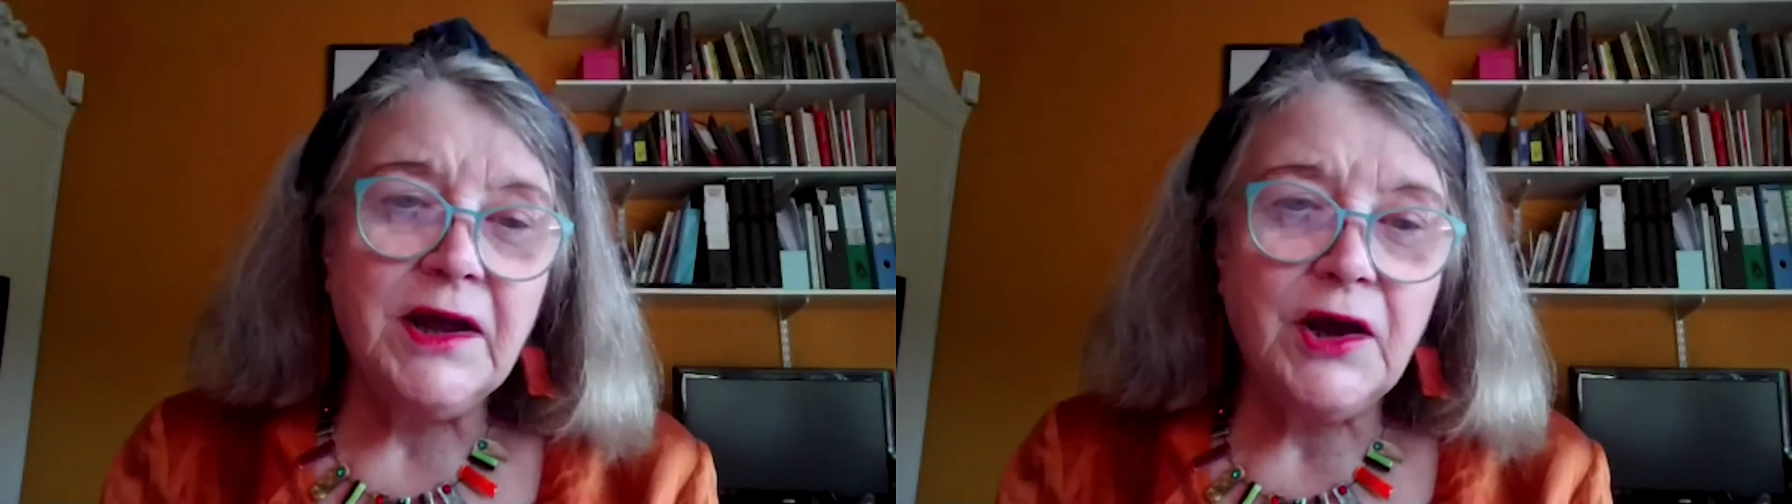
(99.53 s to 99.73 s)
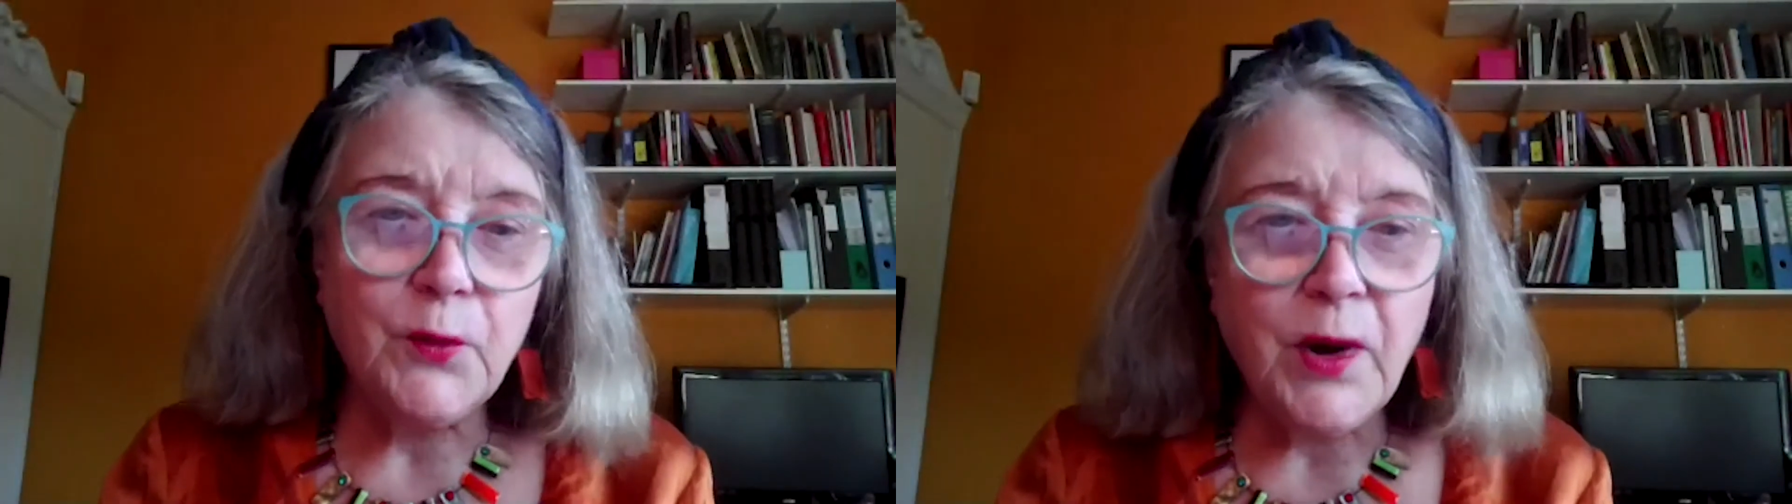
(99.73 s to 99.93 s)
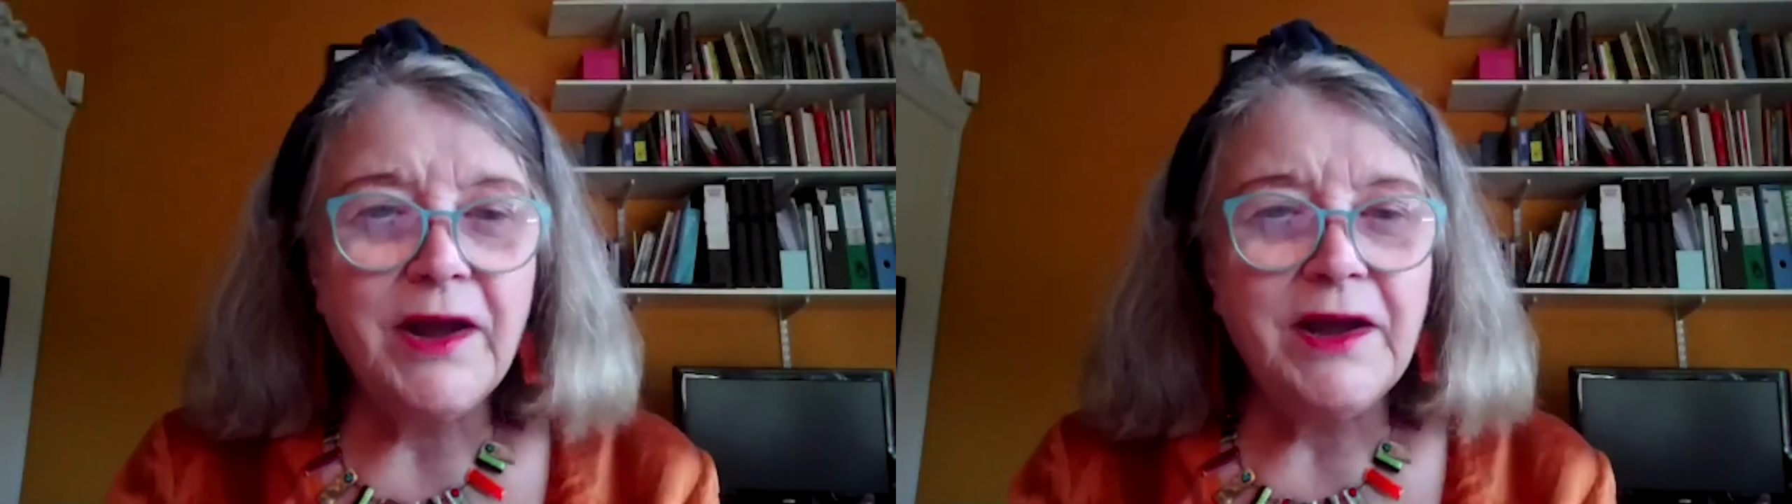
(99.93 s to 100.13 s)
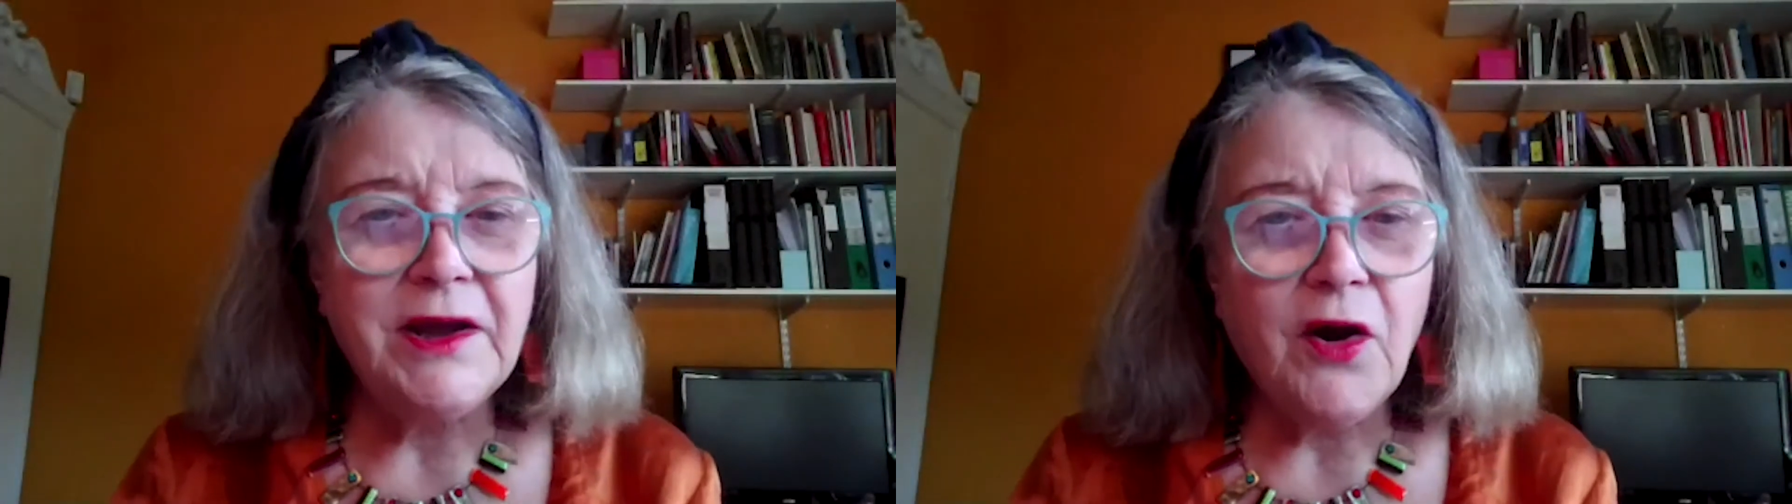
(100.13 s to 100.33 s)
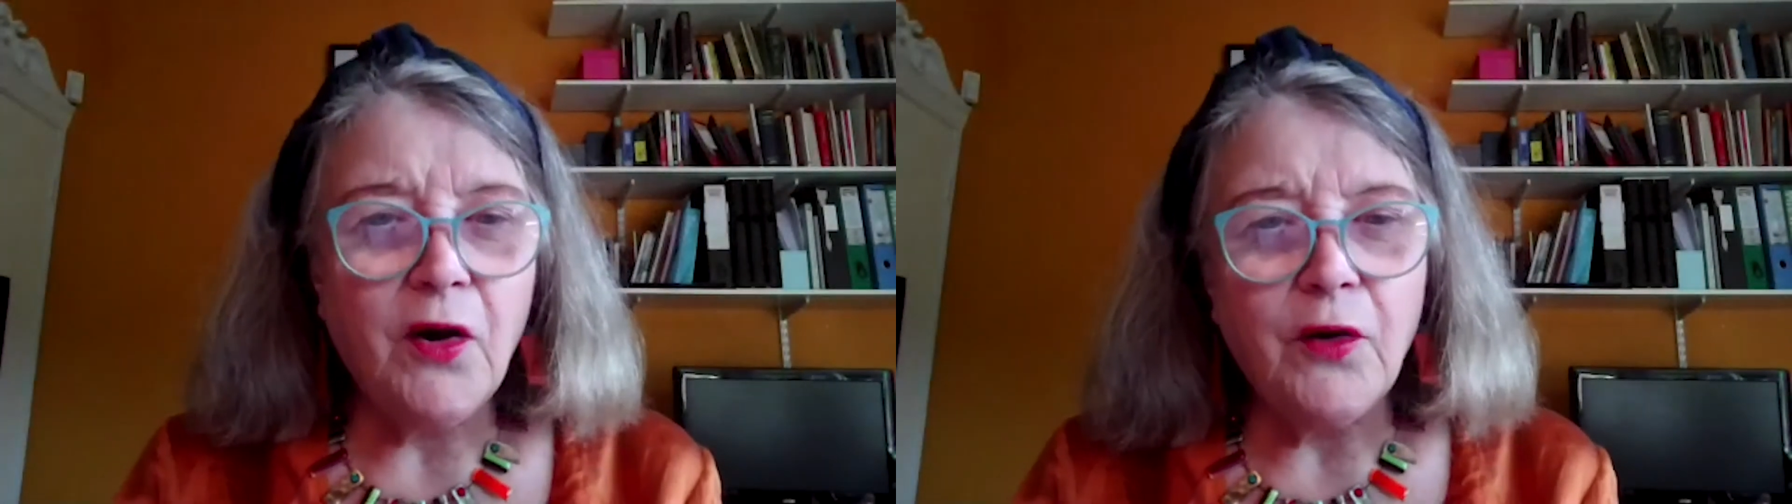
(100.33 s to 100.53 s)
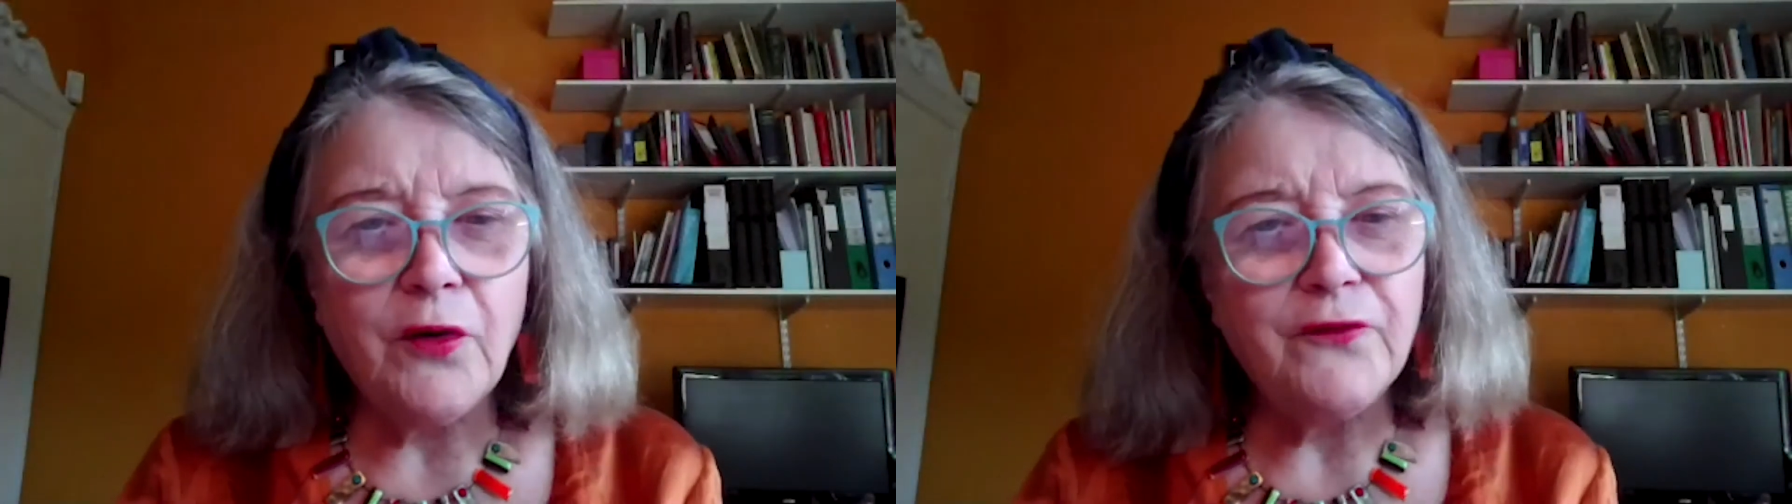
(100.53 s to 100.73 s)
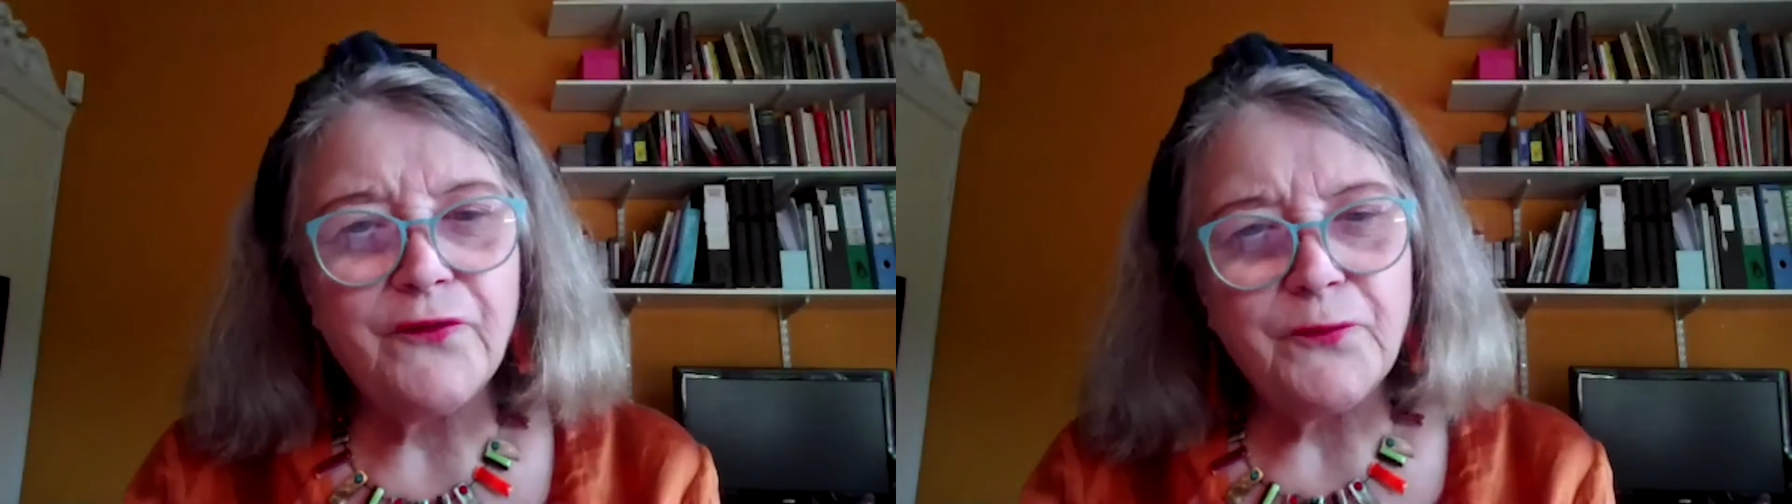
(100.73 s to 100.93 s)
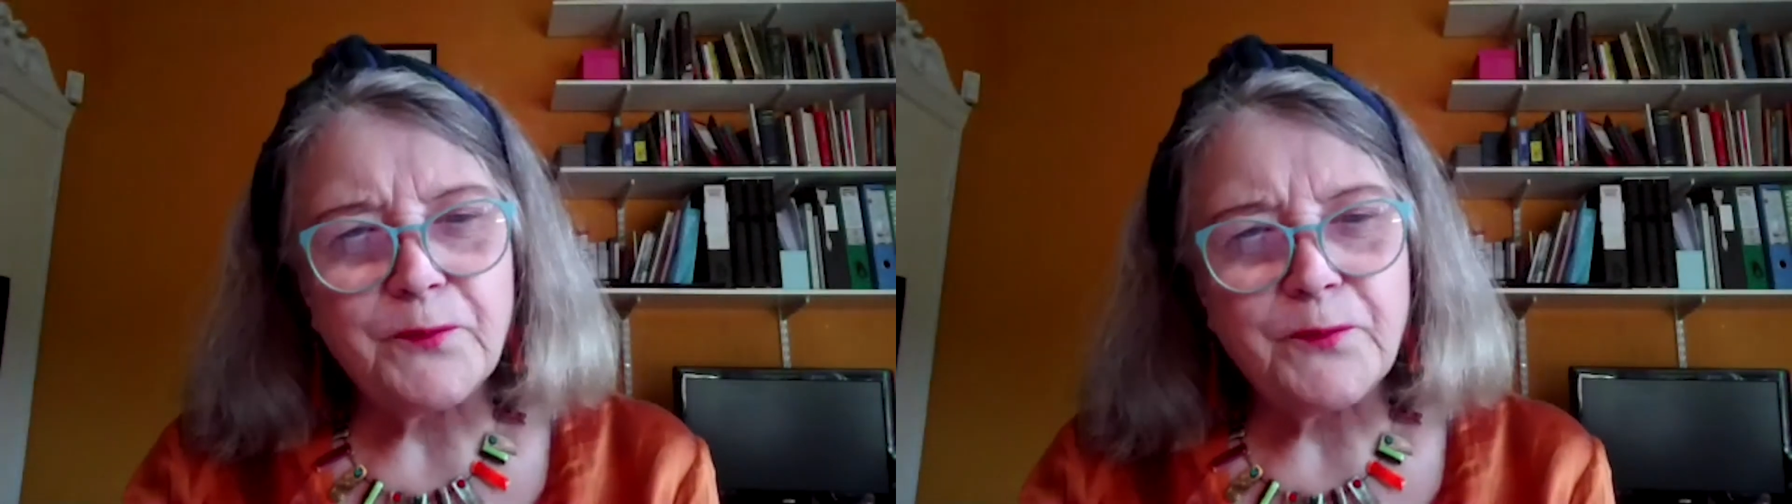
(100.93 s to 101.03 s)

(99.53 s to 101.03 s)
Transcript: a way of